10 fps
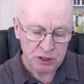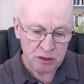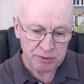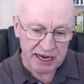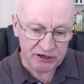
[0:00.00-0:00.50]

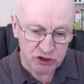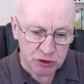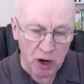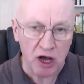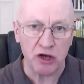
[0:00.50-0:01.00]
But as
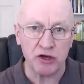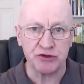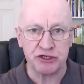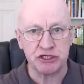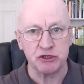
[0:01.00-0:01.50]
you are
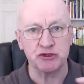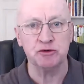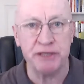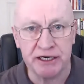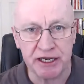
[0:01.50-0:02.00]
the social
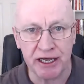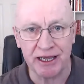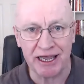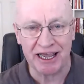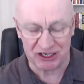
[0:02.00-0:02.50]

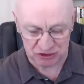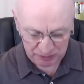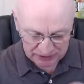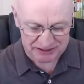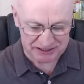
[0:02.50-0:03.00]
media
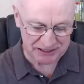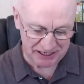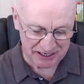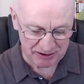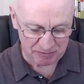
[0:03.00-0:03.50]
expert,
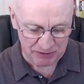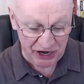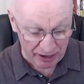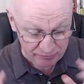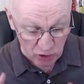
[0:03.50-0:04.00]
and
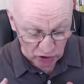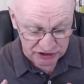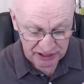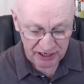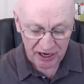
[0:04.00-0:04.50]
I'm
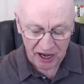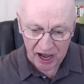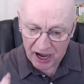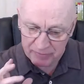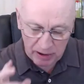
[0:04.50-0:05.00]
not,
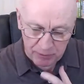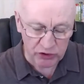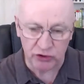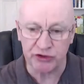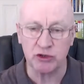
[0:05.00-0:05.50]
I brought
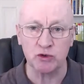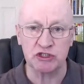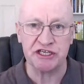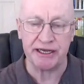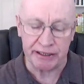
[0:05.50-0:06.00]
you on the call
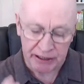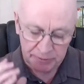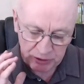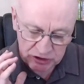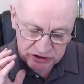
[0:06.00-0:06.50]
today
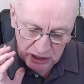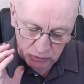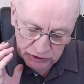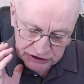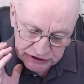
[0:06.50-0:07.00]
because I
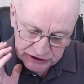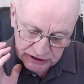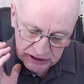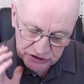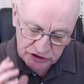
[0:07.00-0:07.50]
wanted to
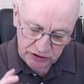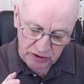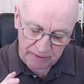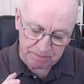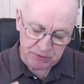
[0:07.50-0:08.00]
ask you
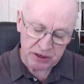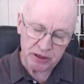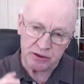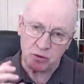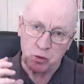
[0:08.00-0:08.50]

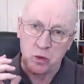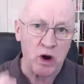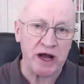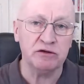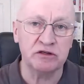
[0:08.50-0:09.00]

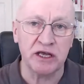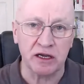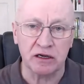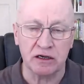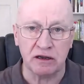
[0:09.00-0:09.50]
why you
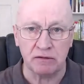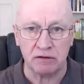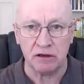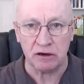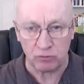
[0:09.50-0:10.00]
think,
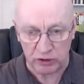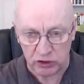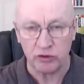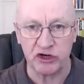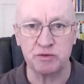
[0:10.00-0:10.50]
with
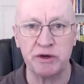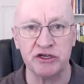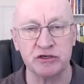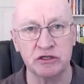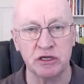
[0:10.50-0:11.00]
your
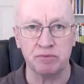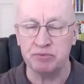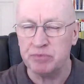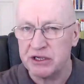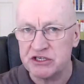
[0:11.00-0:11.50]
experience, you think
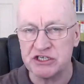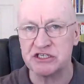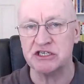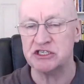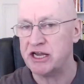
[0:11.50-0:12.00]

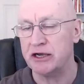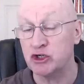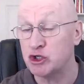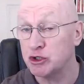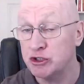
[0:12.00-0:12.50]
businesses now
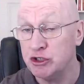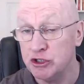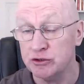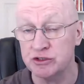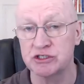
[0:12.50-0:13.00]
should
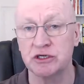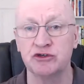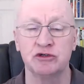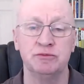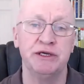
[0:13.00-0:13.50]
use
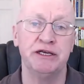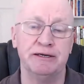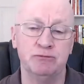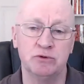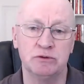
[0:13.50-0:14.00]
social media.
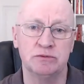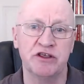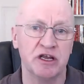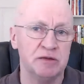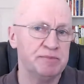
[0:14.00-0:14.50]
What are they
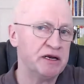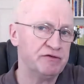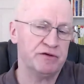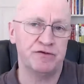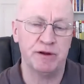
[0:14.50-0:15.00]
going to
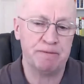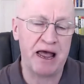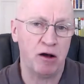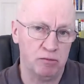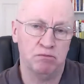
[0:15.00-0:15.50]
benefit from it?
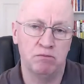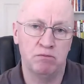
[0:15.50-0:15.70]
How?